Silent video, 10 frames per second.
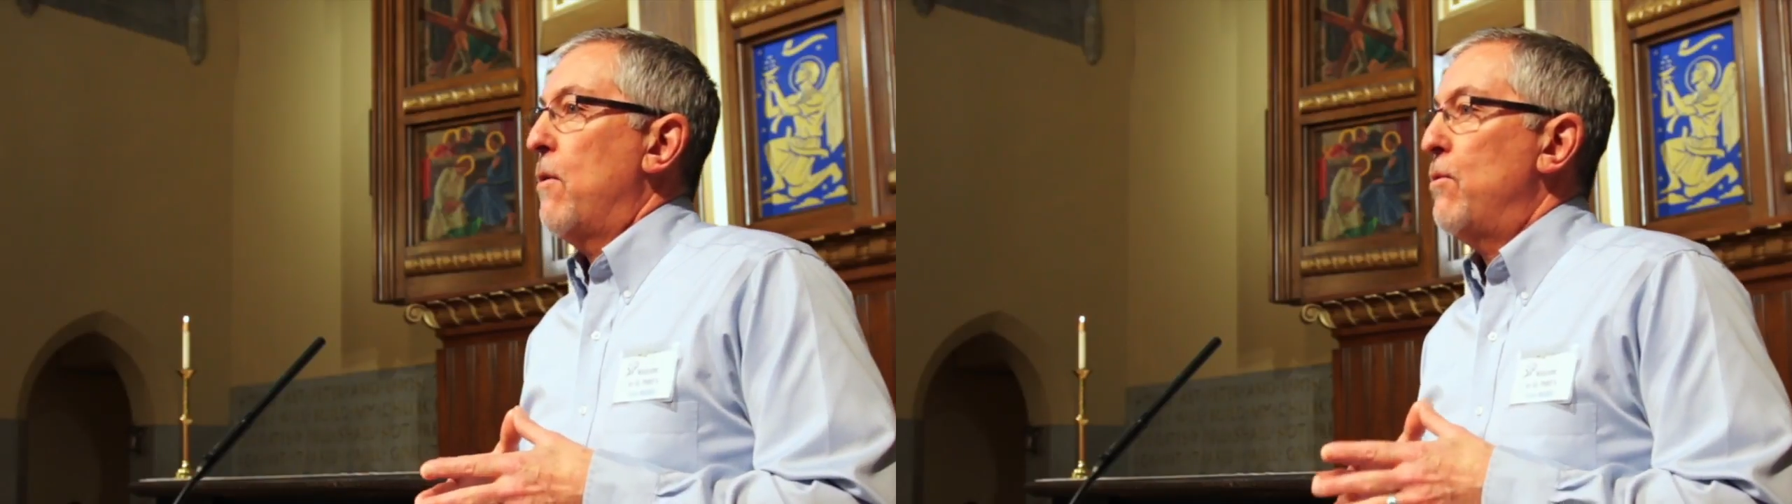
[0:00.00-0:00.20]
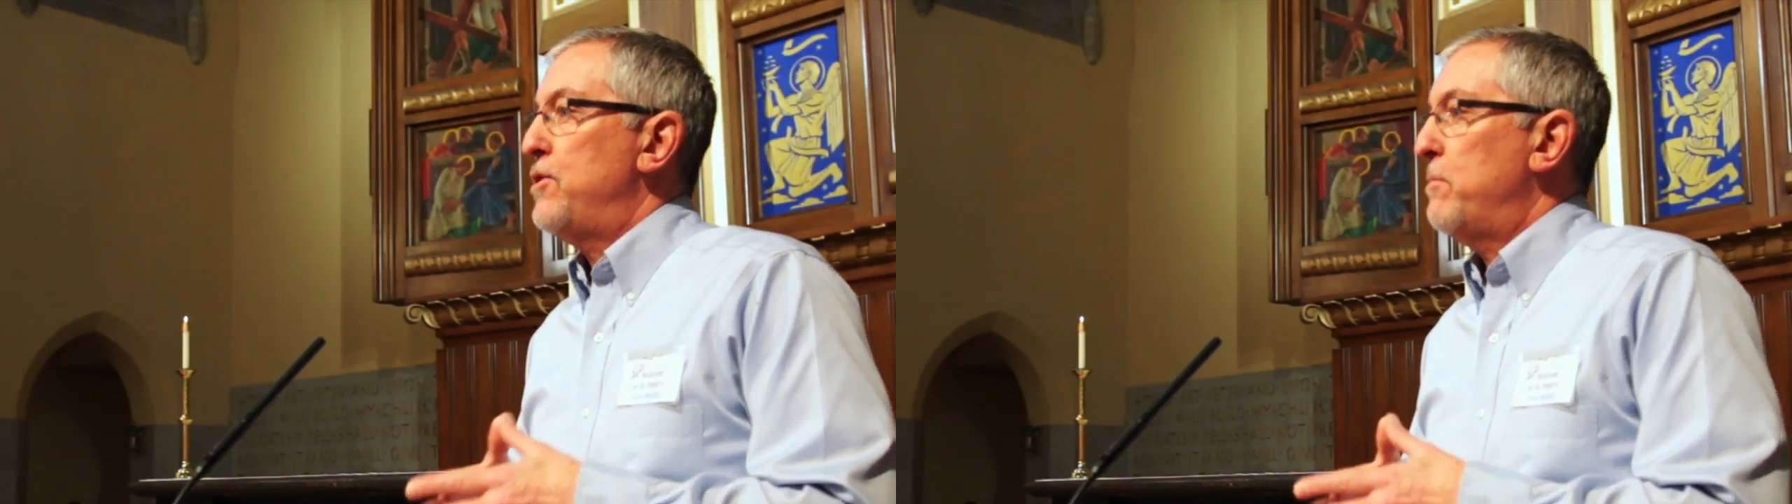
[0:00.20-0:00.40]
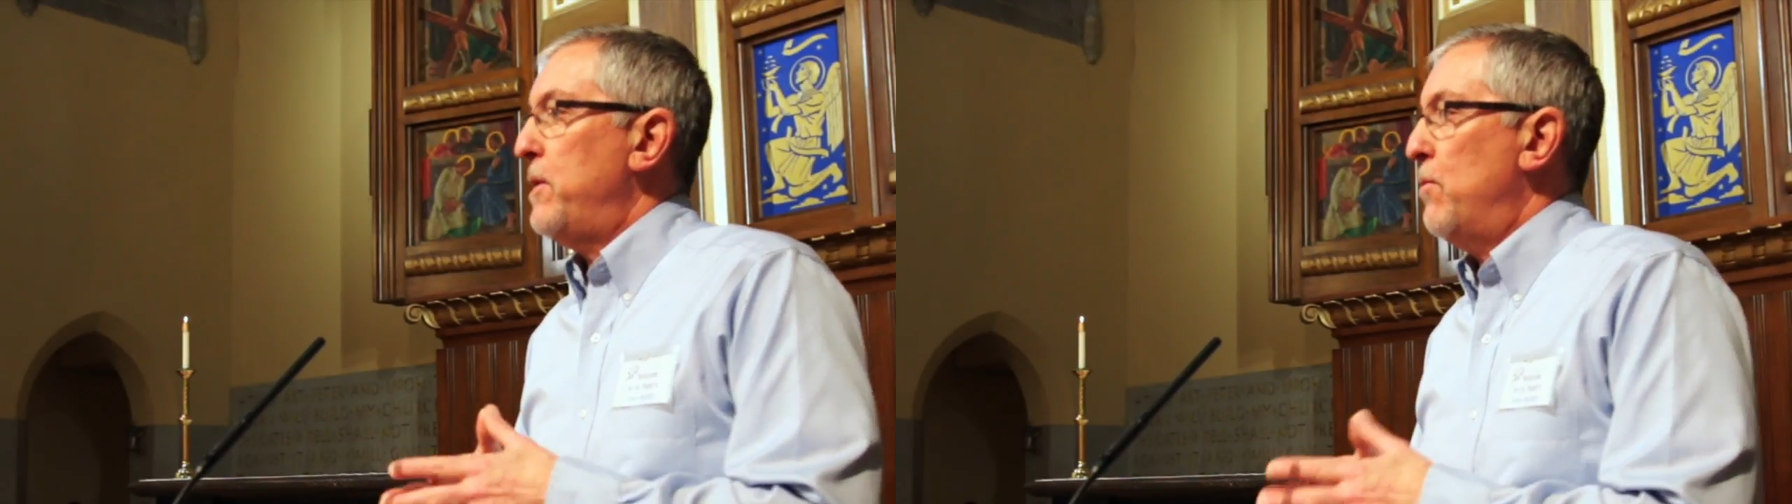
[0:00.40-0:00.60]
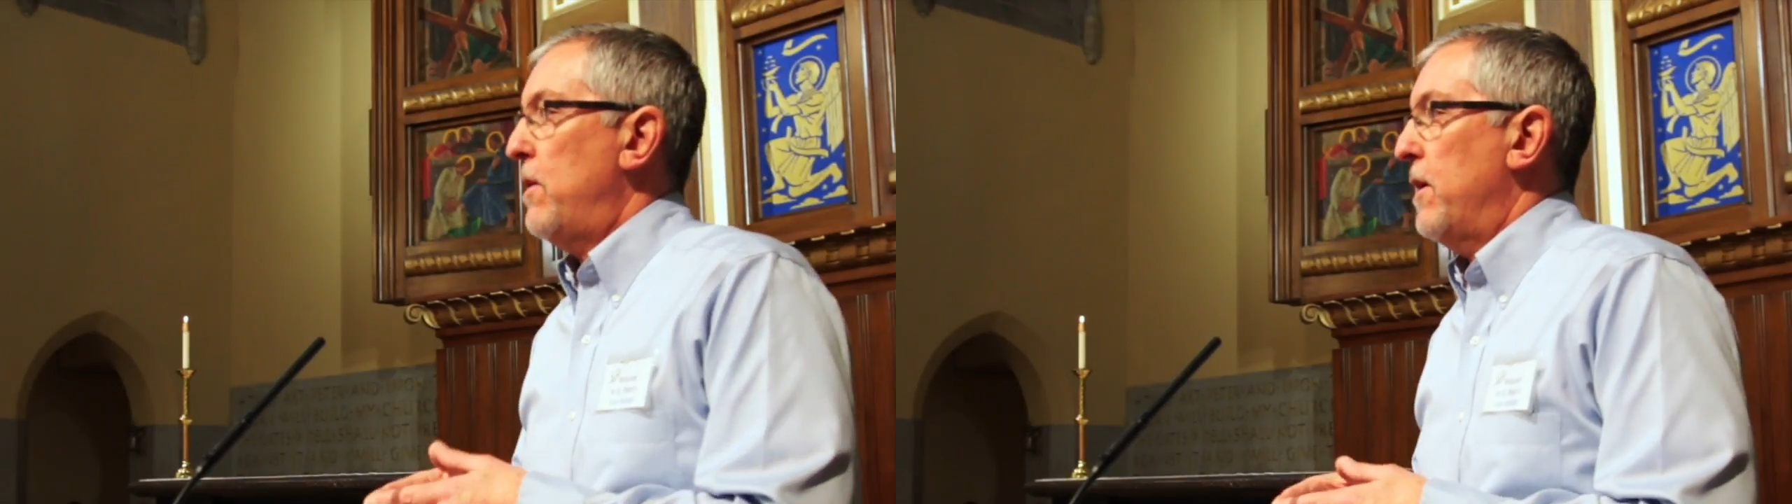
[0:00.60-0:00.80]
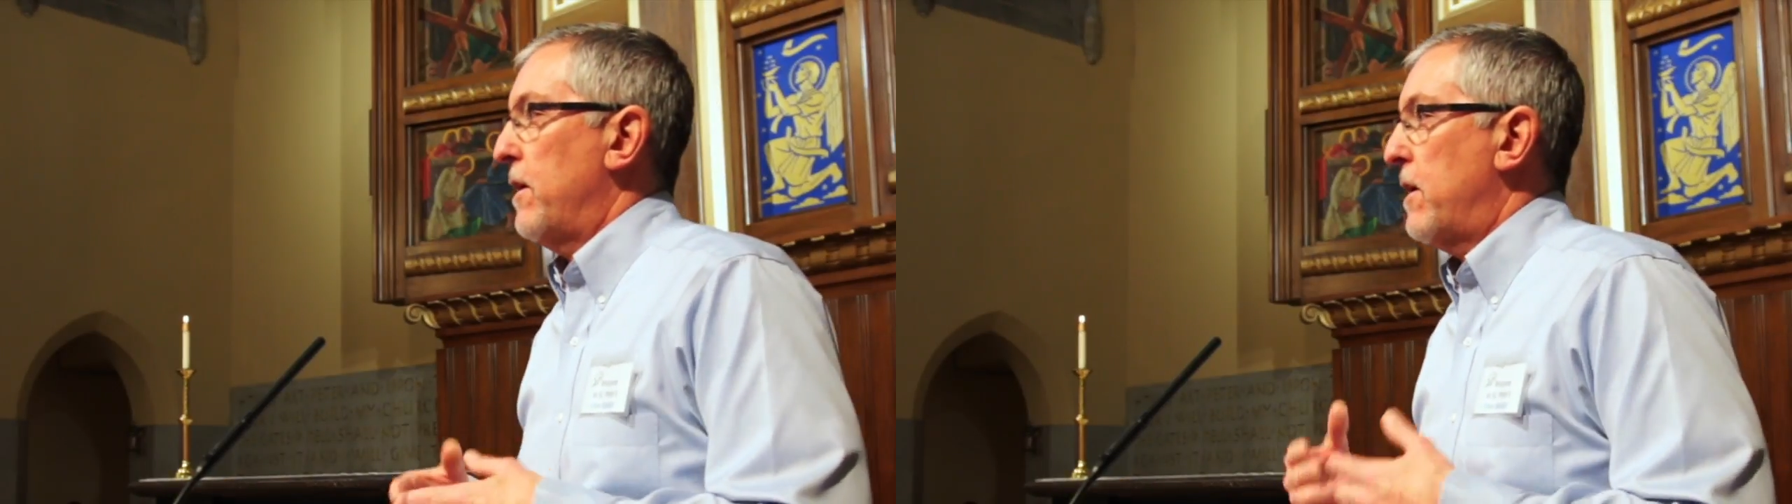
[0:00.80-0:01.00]
"would you be
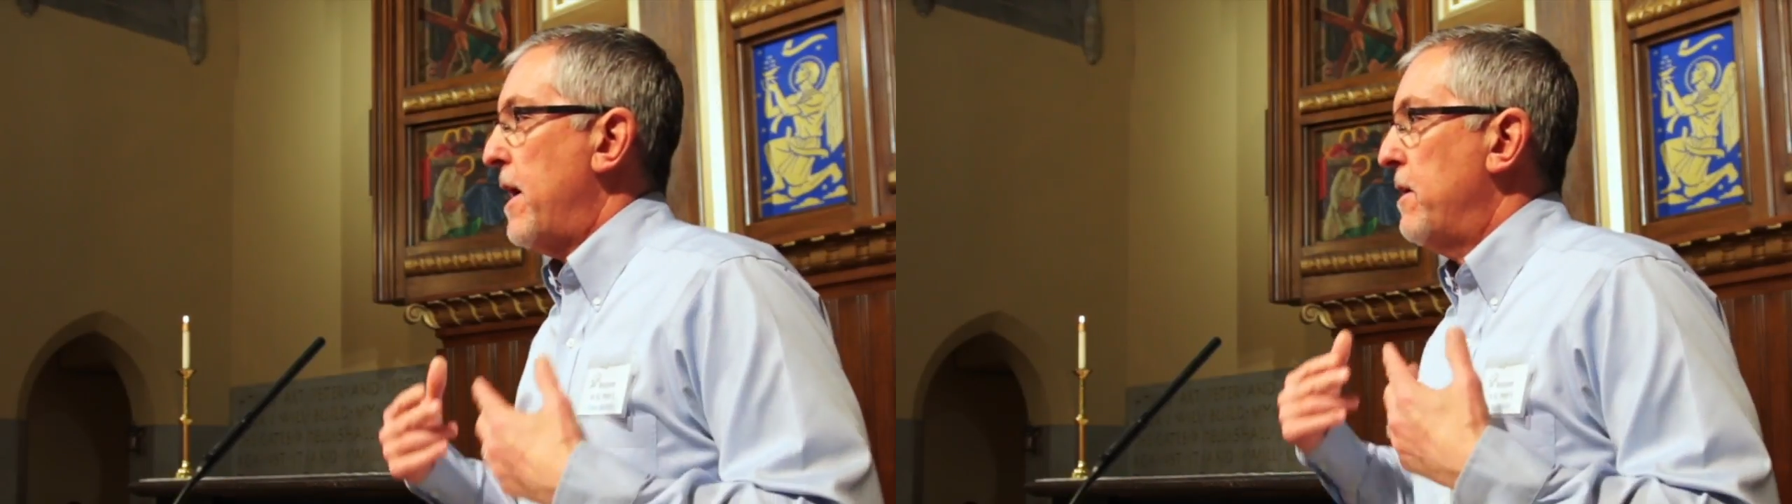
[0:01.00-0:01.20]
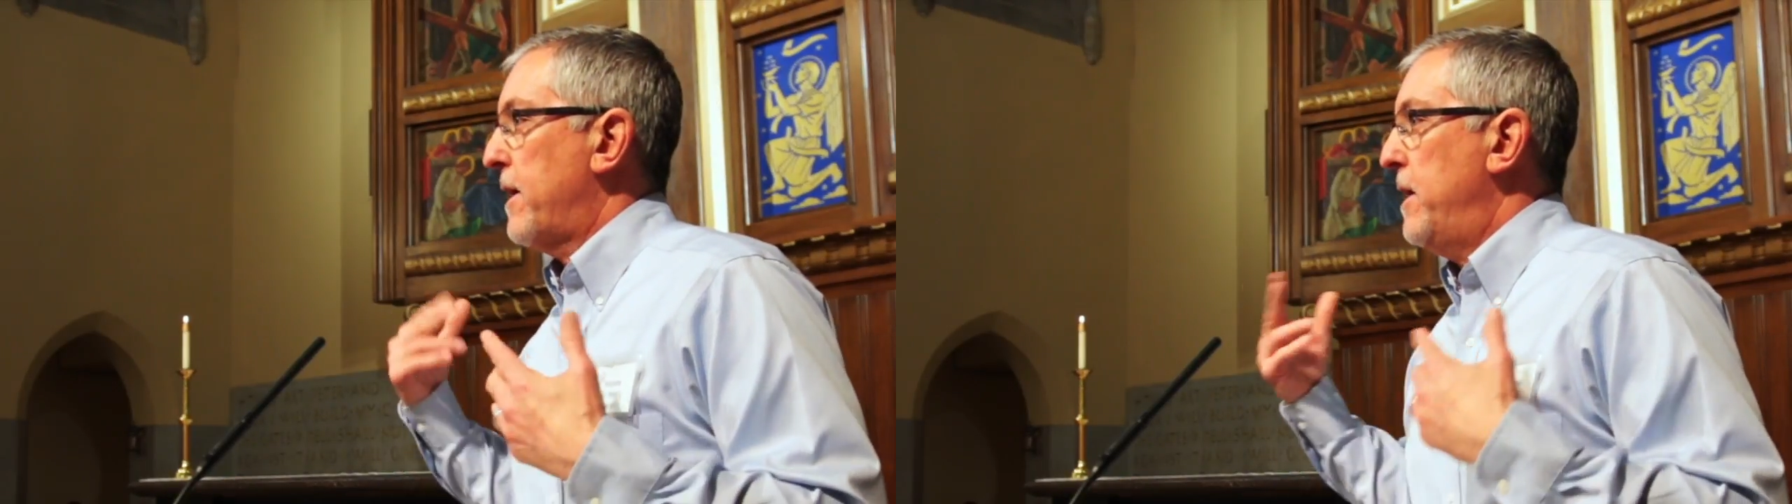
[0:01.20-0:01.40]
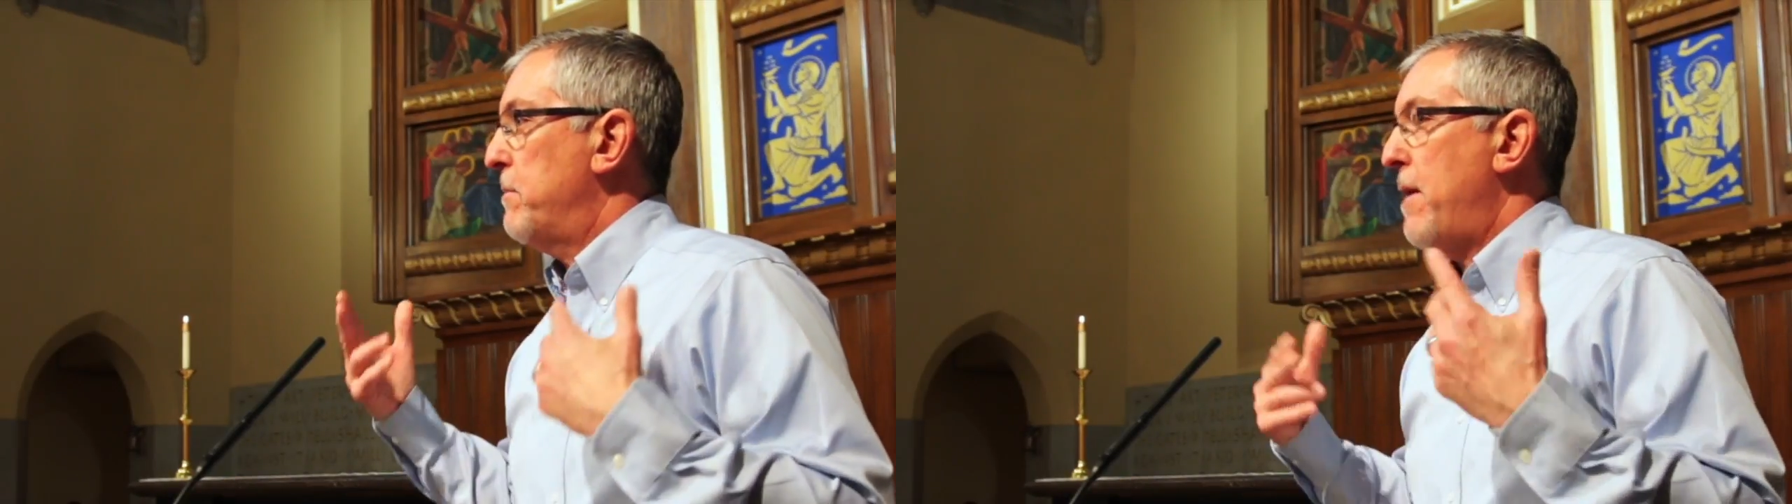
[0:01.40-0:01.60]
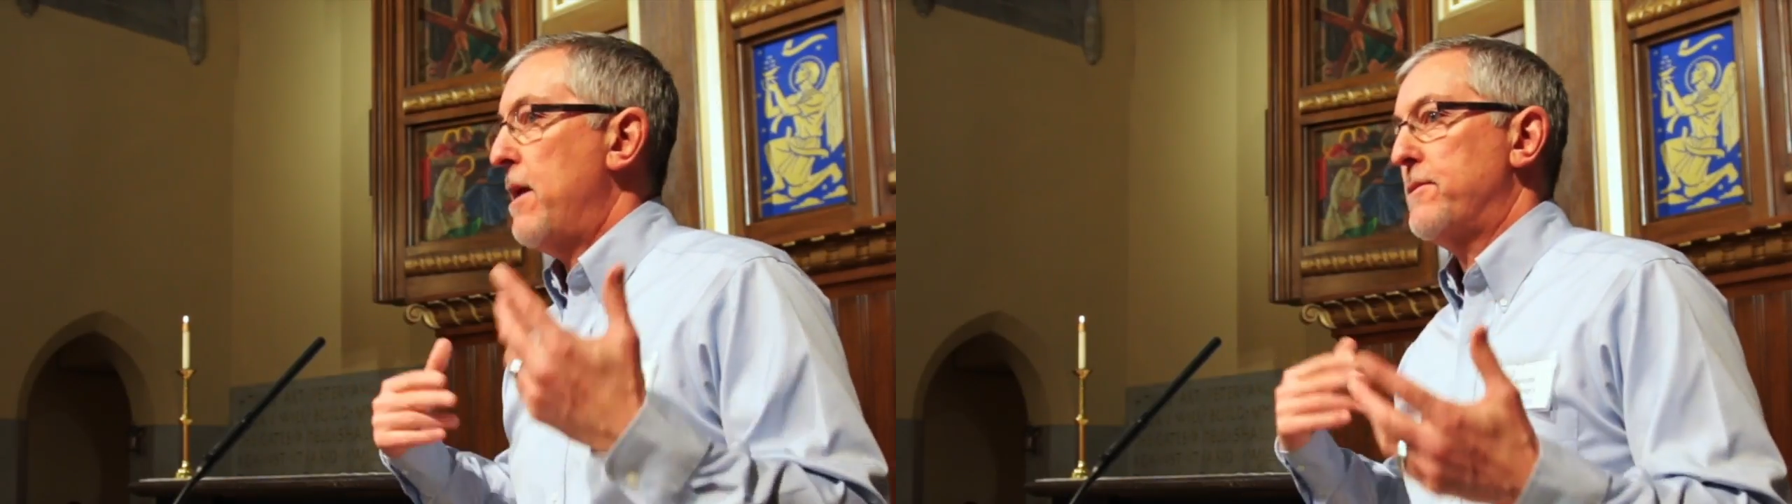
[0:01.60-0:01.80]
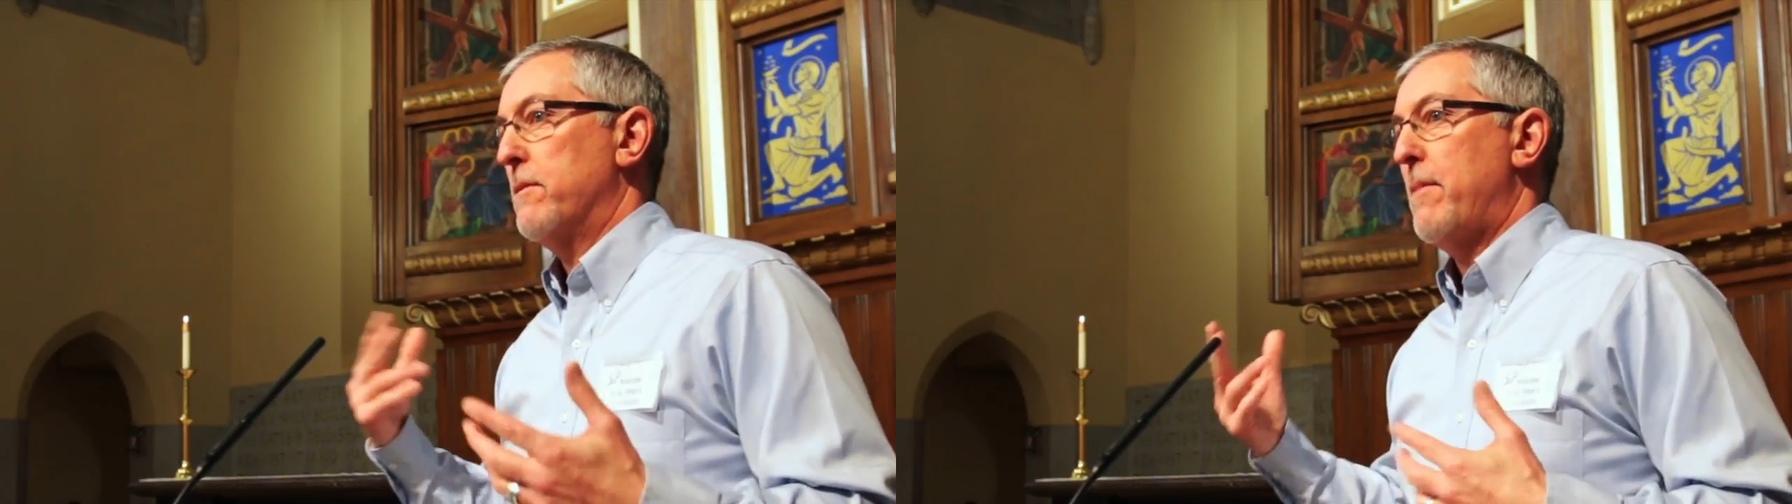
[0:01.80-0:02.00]
willing," kind of keep bouncing